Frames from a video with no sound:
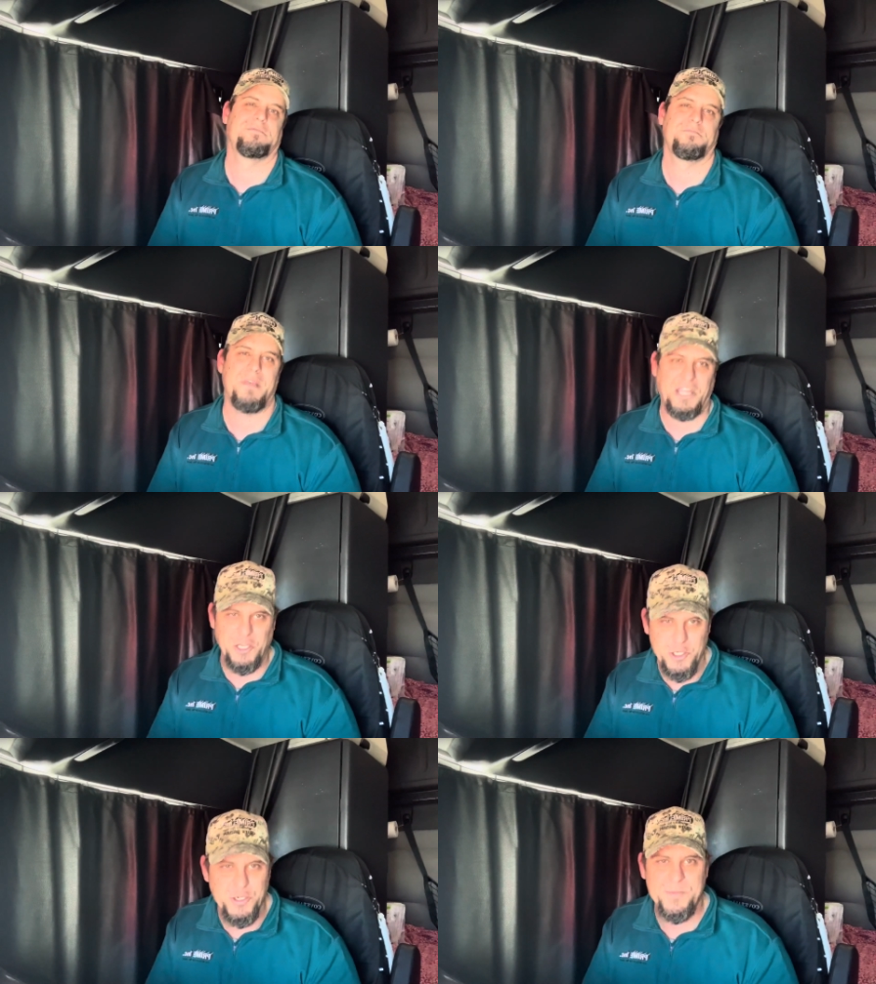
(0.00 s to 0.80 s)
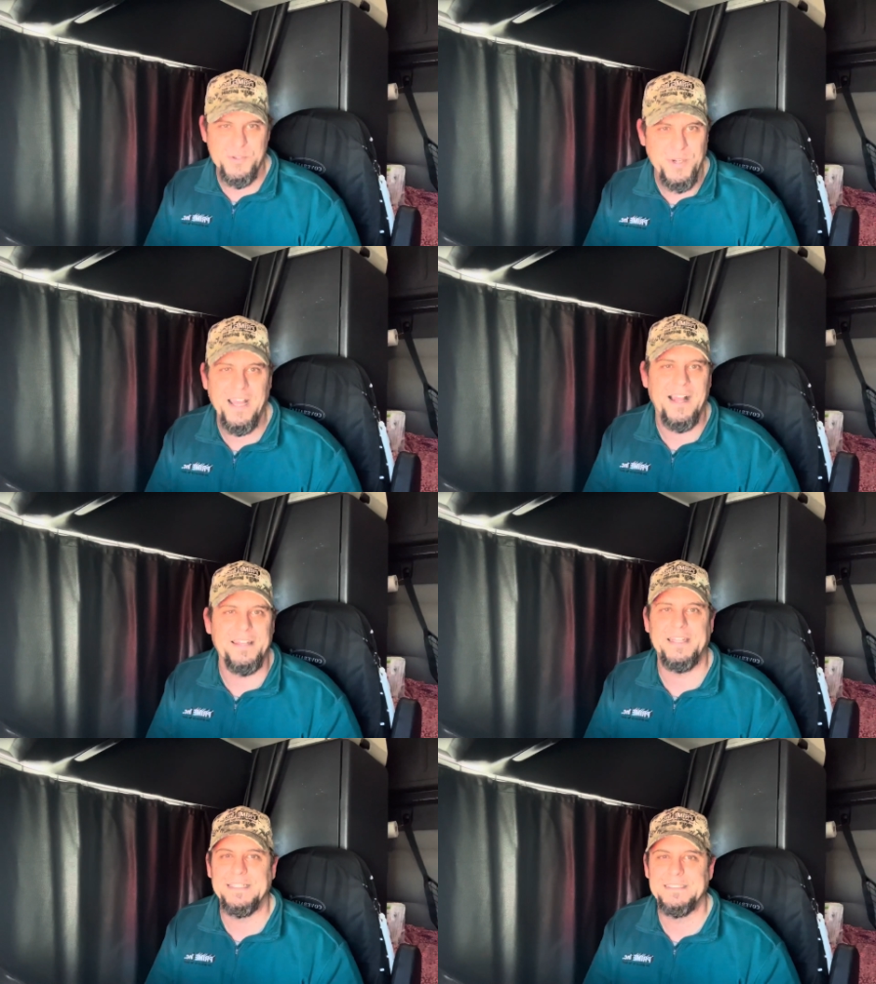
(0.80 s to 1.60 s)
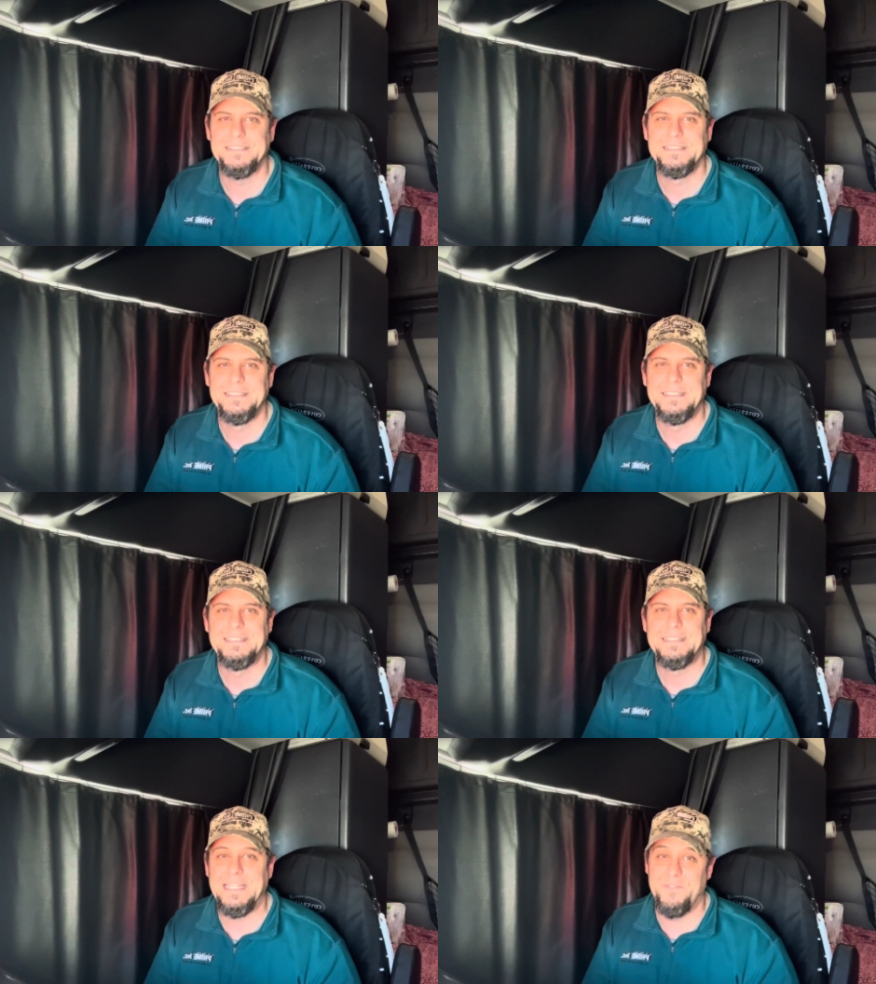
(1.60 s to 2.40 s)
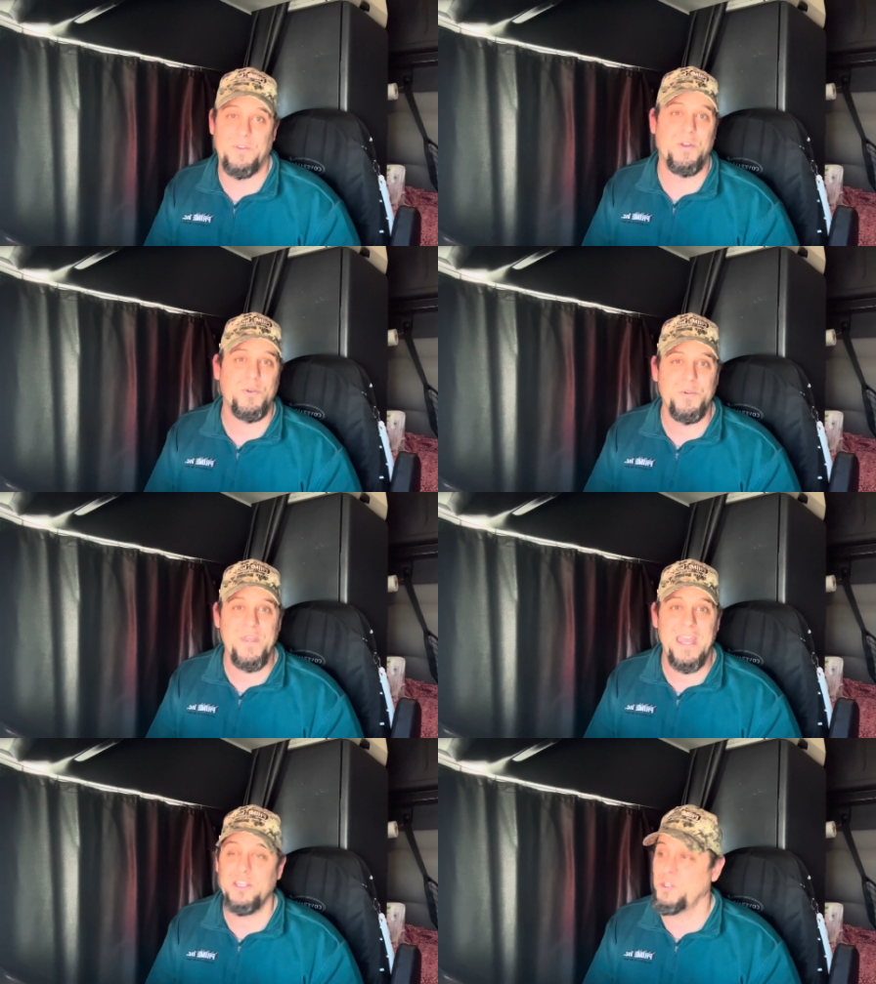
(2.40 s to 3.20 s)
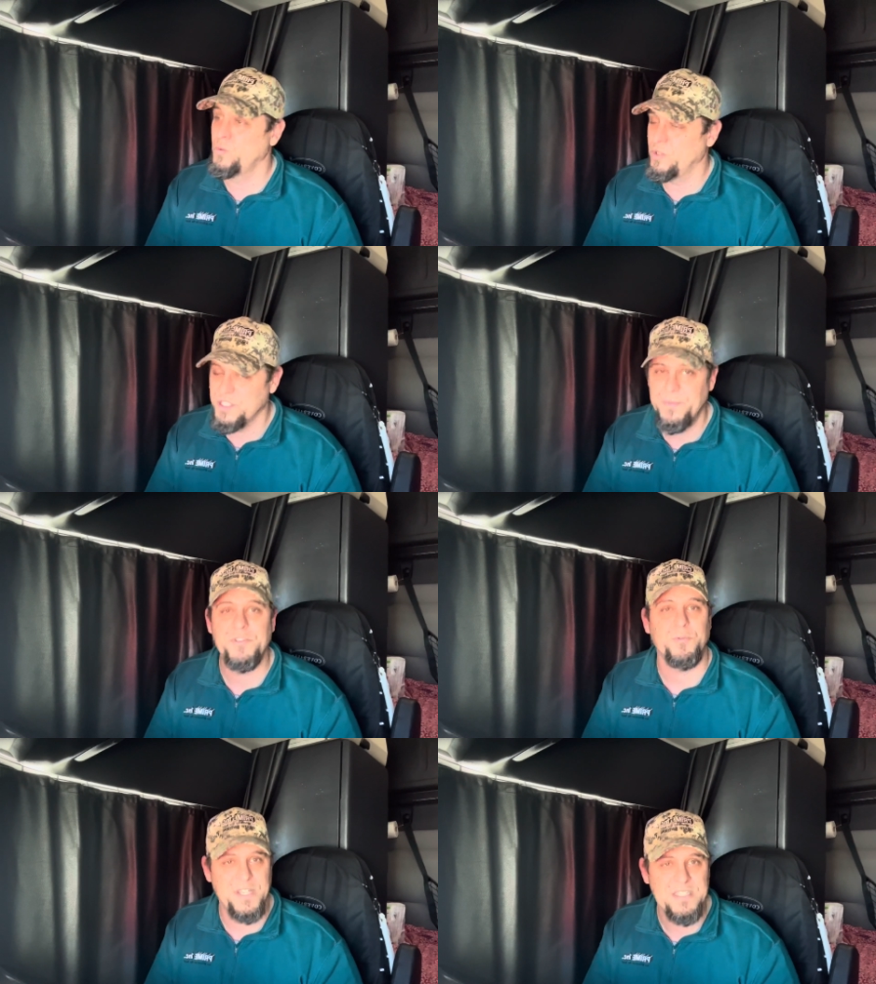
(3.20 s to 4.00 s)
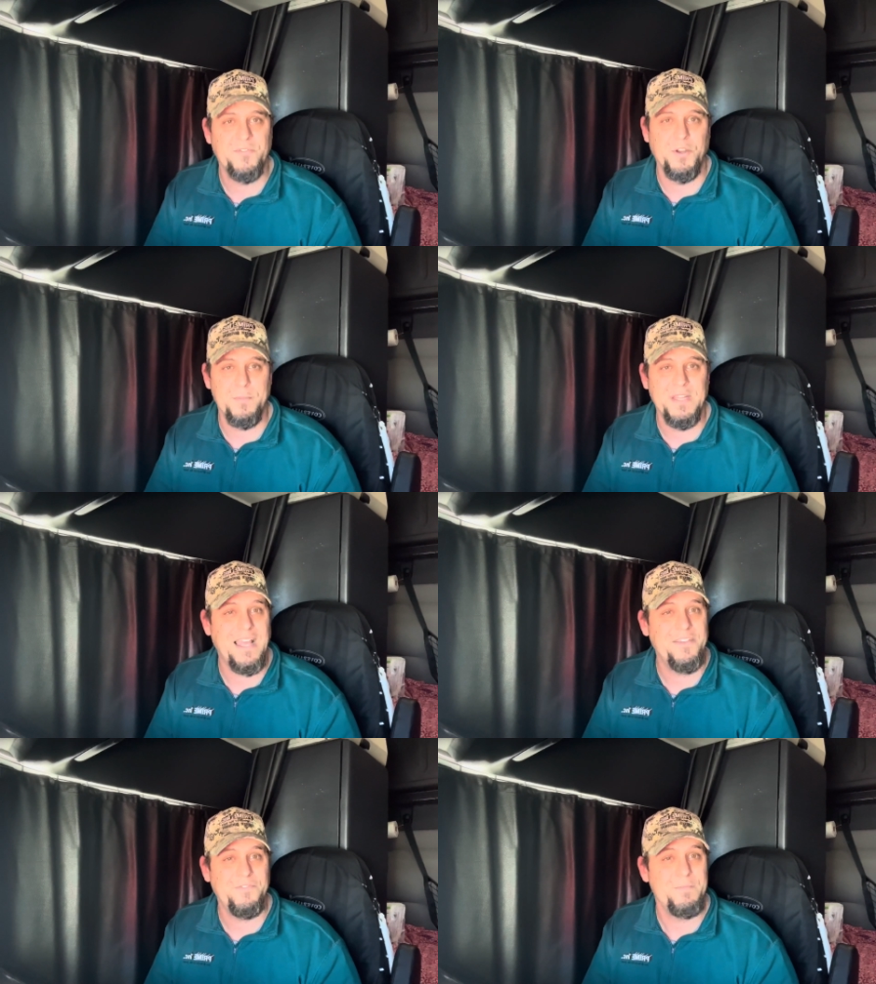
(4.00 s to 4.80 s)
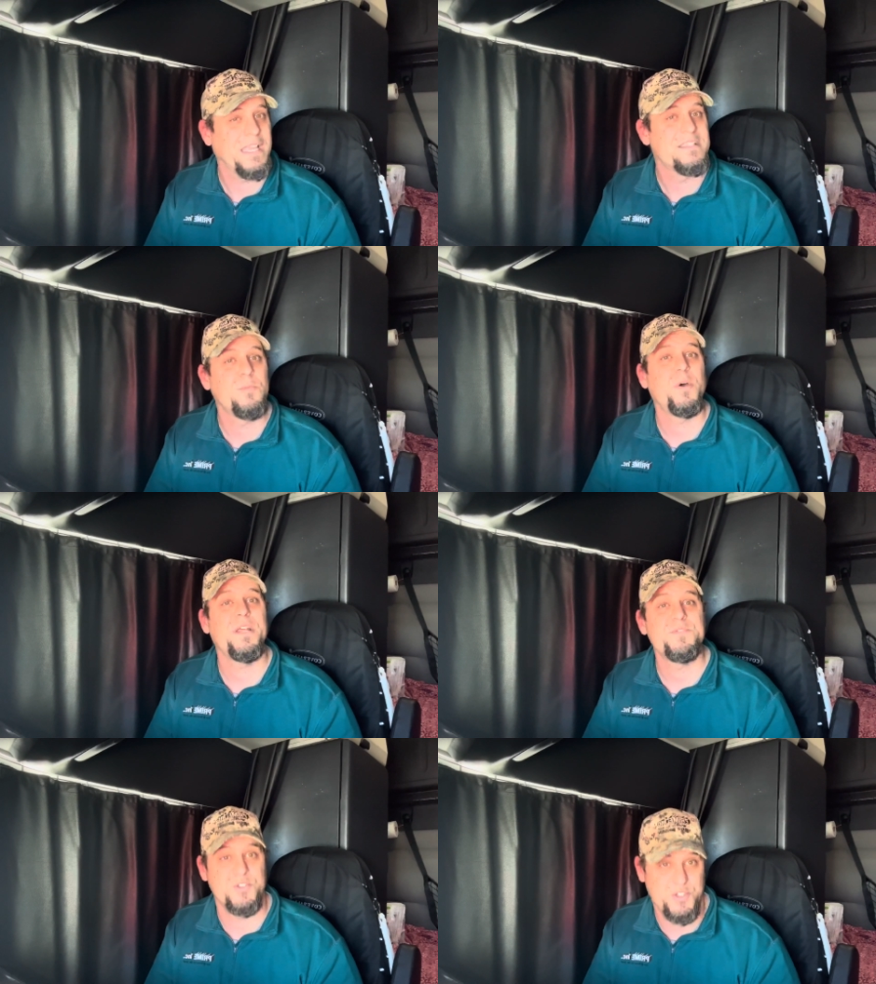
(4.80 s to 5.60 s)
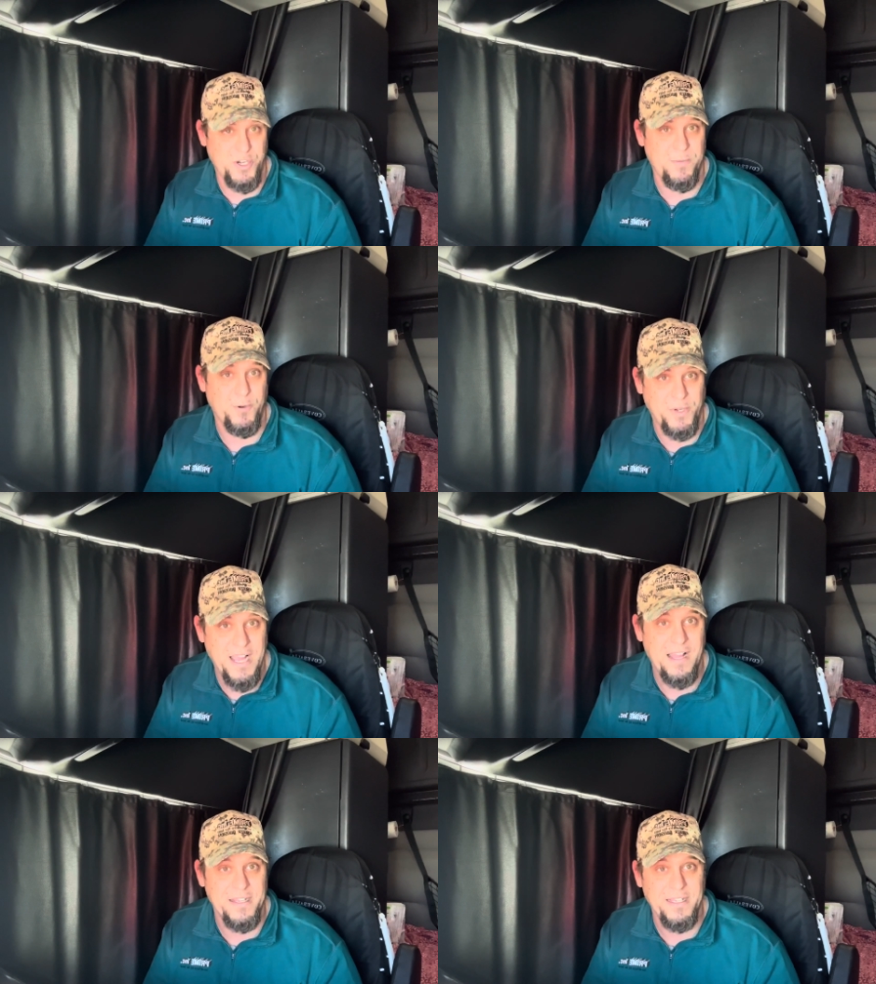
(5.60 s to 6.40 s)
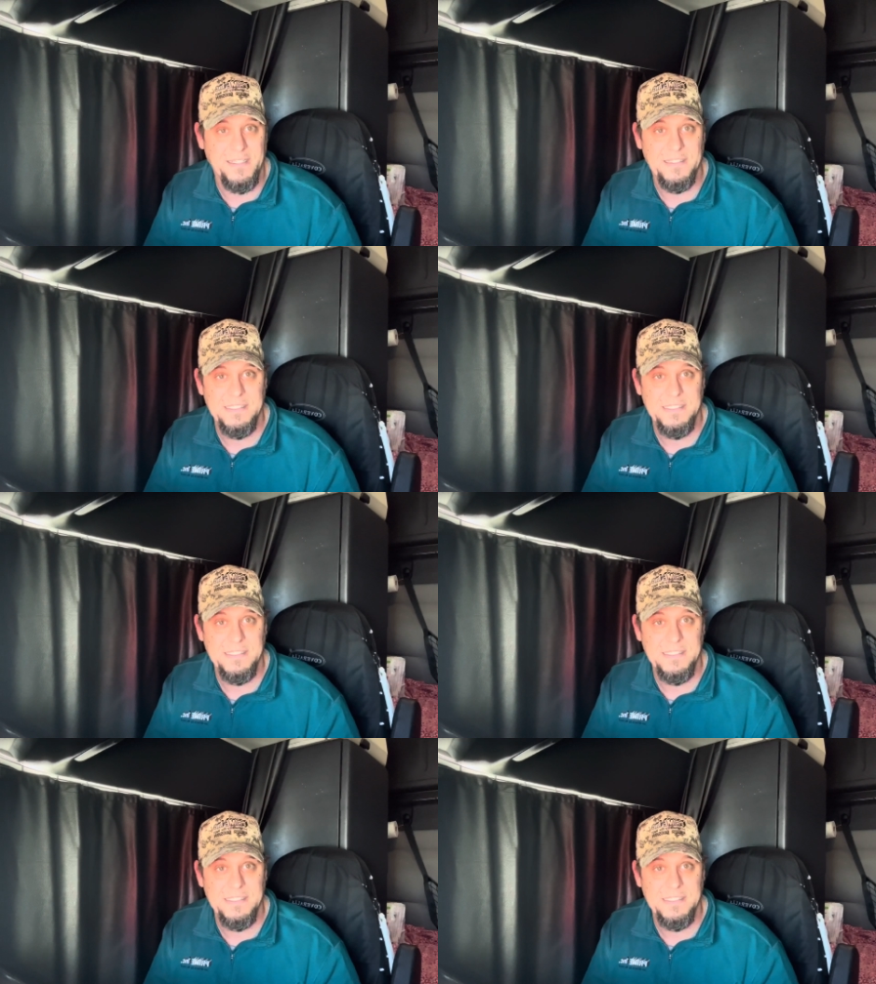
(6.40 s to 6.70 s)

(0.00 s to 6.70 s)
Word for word: making your dreams a reality. And if you don't do that, you will spend the rest of your life making someone else's dream a reality.